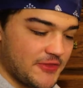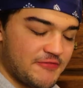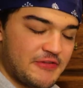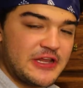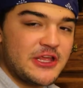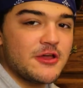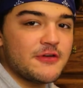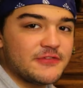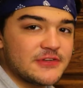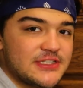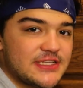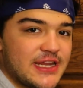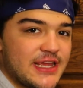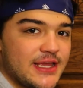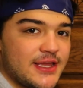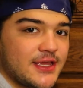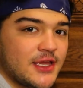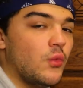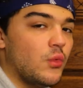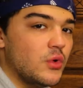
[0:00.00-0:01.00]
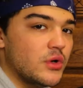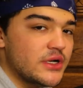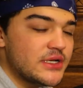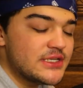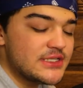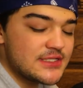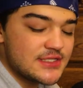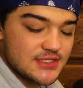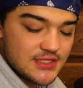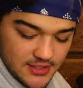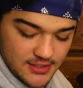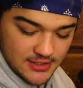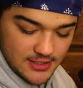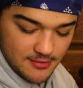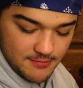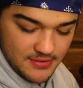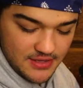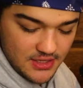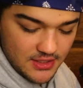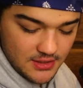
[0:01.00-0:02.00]
The video for today was
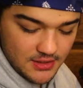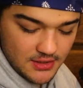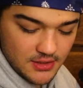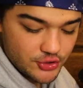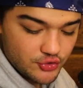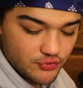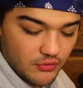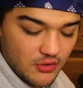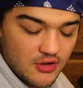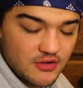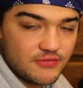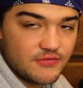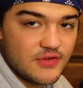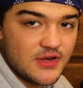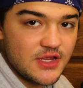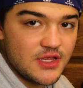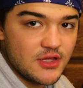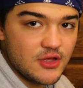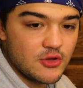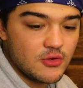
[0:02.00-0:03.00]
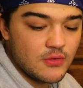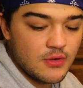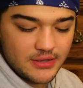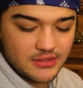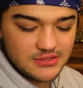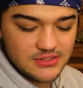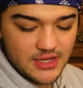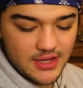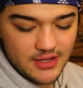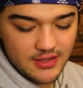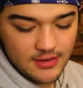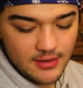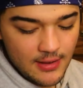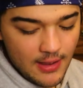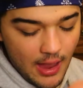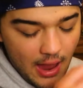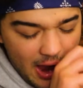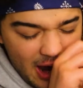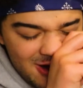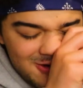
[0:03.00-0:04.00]
gonna be a drunk video, but I was like,
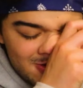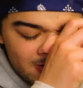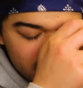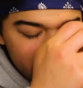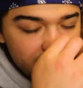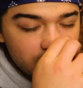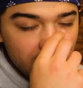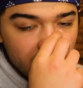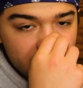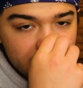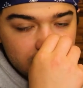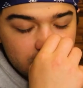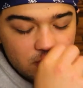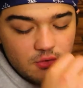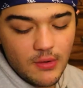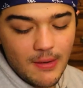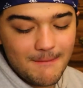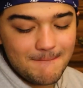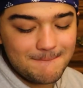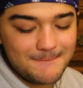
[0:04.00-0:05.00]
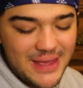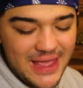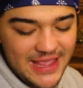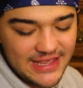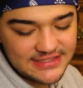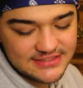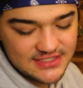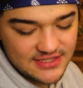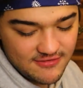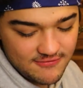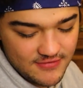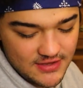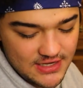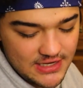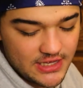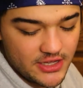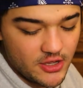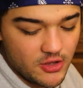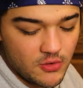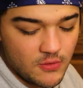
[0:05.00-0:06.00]
I really wanna do a painting
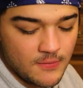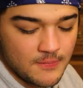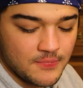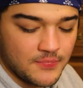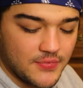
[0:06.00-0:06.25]
video.